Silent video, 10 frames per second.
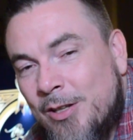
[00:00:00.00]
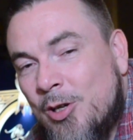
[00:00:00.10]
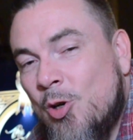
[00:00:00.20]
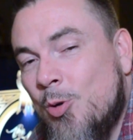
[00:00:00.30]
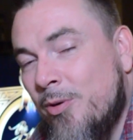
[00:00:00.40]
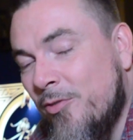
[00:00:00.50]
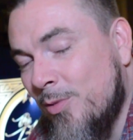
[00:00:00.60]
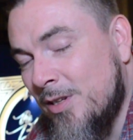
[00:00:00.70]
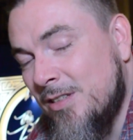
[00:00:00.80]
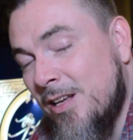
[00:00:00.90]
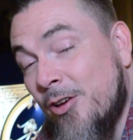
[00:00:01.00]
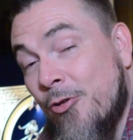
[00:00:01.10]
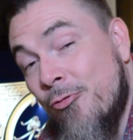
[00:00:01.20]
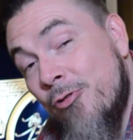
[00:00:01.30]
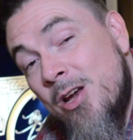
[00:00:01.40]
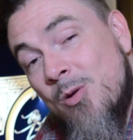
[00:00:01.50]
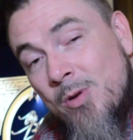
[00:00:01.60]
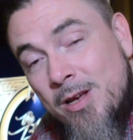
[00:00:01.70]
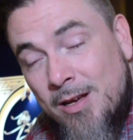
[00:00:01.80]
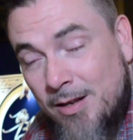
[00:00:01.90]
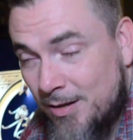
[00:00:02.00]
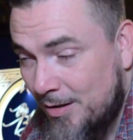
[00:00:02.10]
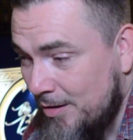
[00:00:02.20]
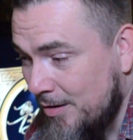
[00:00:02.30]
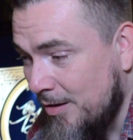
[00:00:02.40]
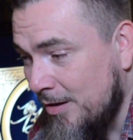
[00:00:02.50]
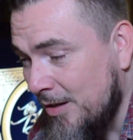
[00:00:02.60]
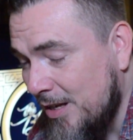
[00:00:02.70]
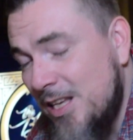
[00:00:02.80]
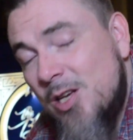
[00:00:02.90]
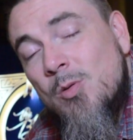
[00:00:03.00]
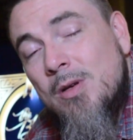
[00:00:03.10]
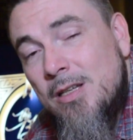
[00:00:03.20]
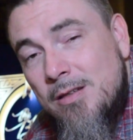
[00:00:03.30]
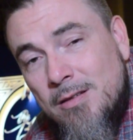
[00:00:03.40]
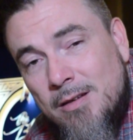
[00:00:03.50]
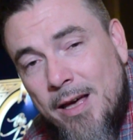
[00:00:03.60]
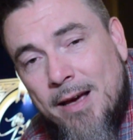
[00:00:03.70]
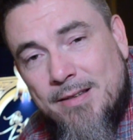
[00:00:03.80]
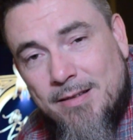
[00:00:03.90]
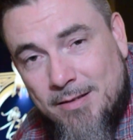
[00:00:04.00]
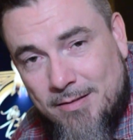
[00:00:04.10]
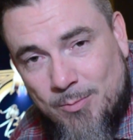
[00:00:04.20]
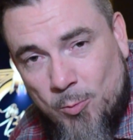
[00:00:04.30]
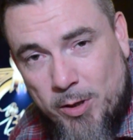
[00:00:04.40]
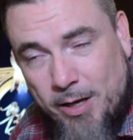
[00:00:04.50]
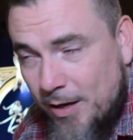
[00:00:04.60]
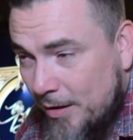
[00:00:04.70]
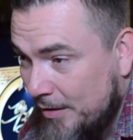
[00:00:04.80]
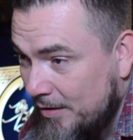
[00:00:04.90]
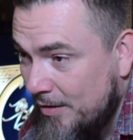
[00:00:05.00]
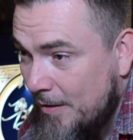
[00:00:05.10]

and I hope everyone has had a great week and an equally excellent weekend.